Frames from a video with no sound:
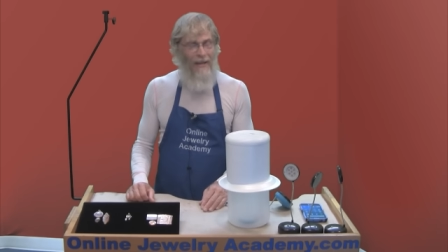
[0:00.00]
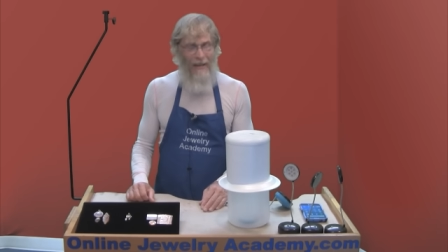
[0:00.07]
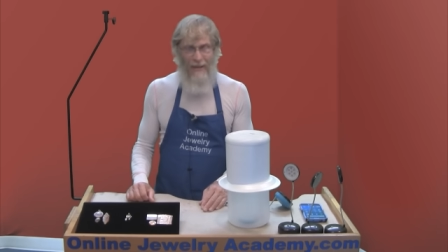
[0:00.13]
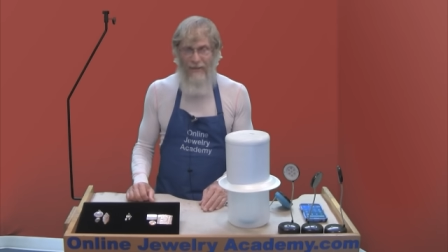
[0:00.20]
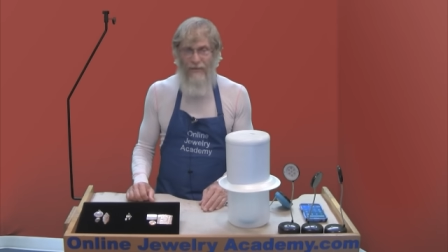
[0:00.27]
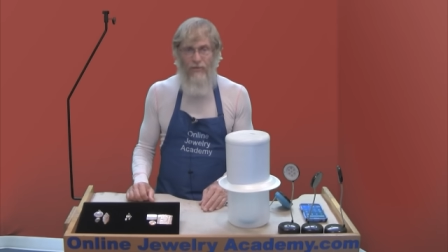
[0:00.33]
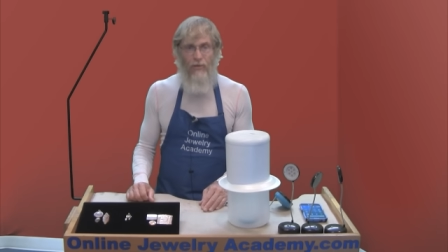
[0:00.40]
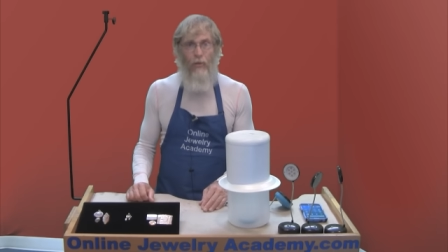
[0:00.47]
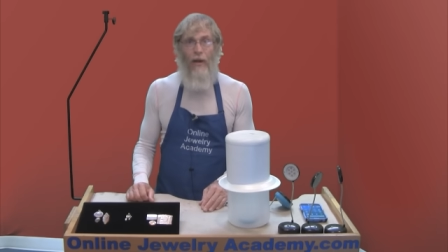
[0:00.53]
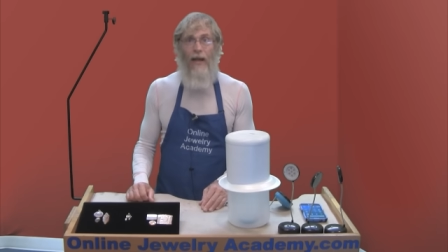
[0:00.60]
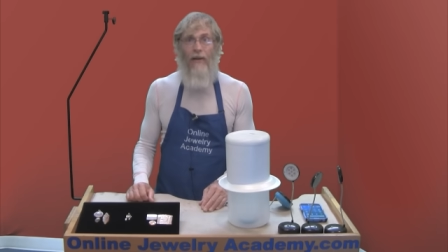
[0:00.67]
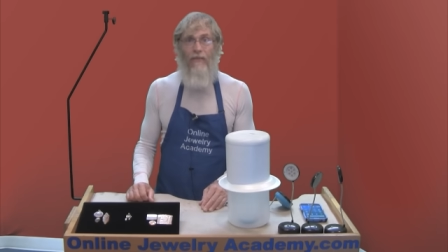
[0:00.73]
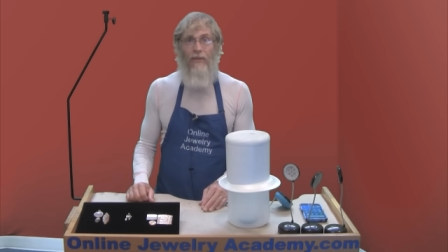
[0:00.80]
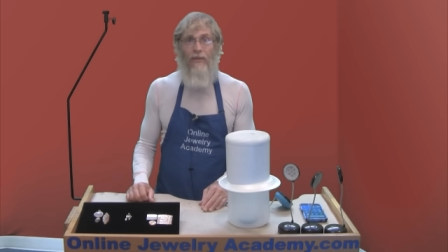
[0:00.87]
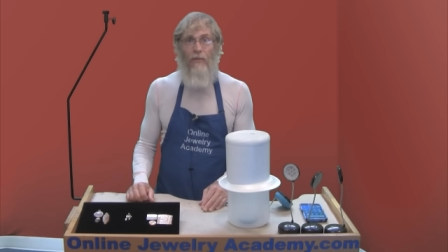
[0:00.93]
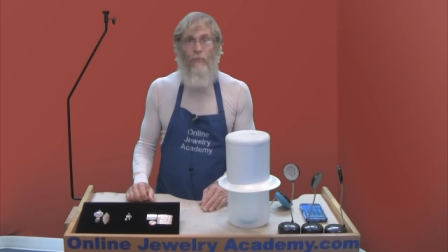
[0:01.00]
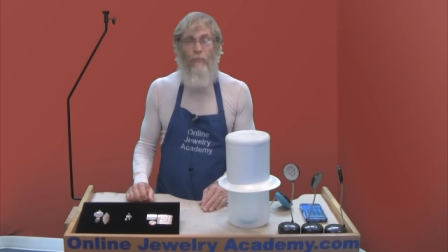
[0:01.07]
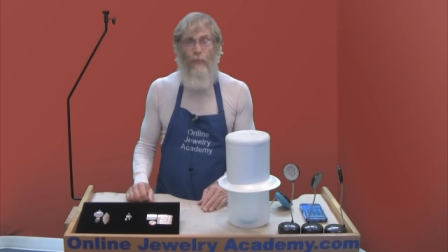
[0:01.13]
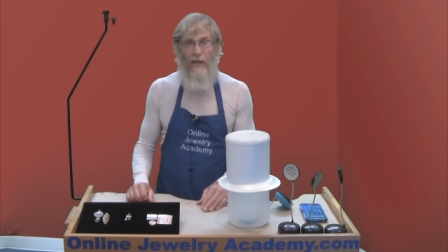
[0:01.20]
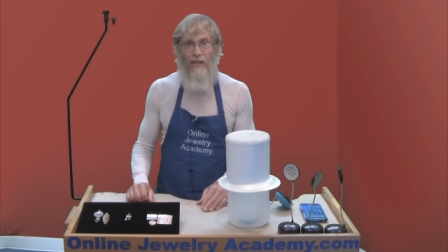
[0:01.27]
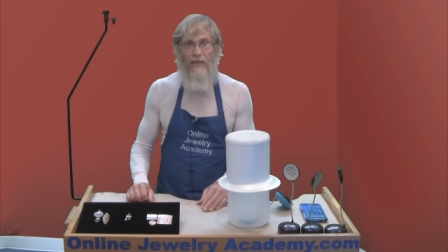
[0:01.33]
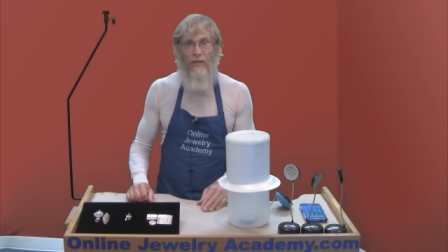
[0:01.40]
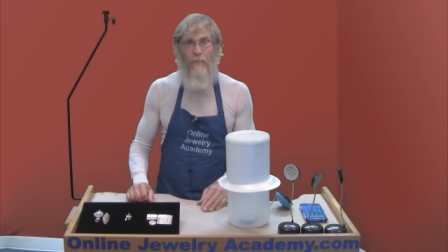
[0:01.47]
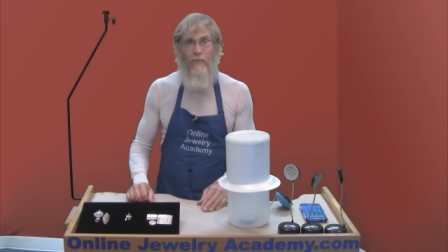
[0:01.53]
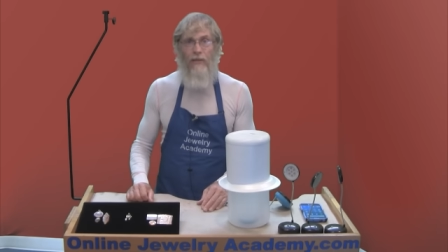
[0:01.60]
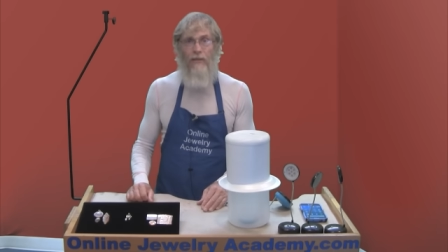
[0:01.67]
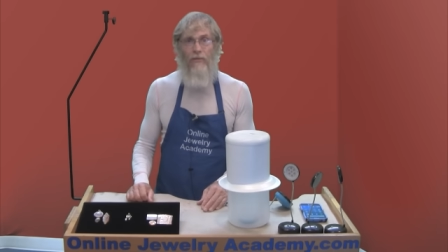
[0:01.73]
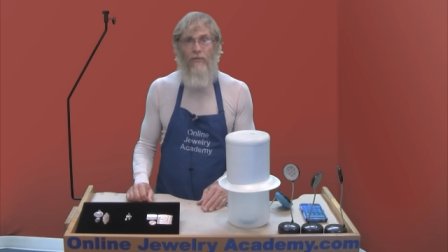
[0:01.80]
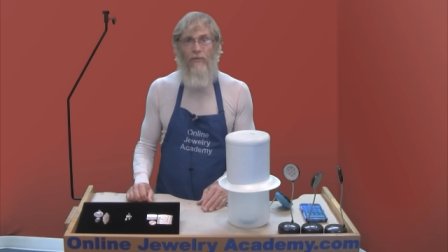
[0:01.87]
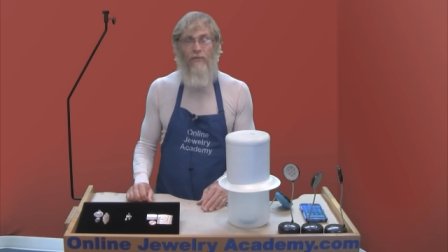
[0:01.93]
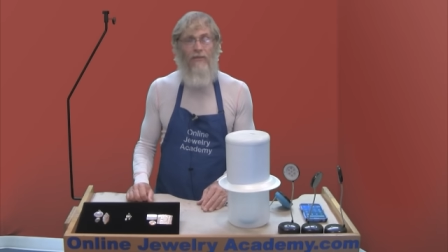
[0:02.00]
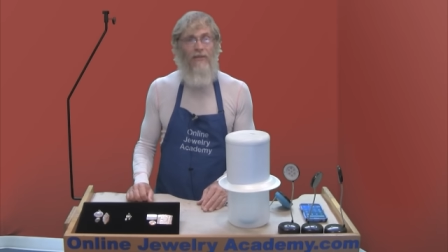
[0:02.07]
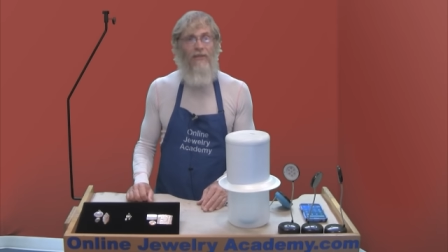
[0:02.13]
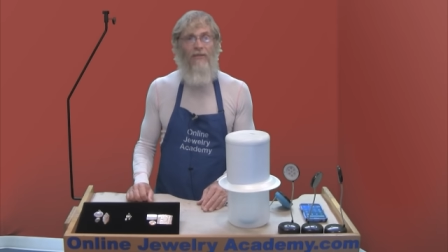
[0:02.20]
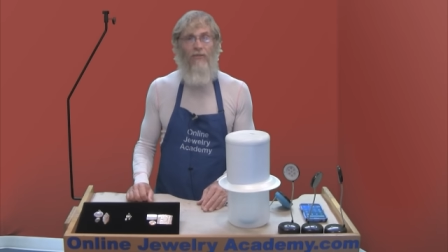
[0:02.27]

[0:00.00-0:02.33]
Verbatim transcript: And so having the best pictures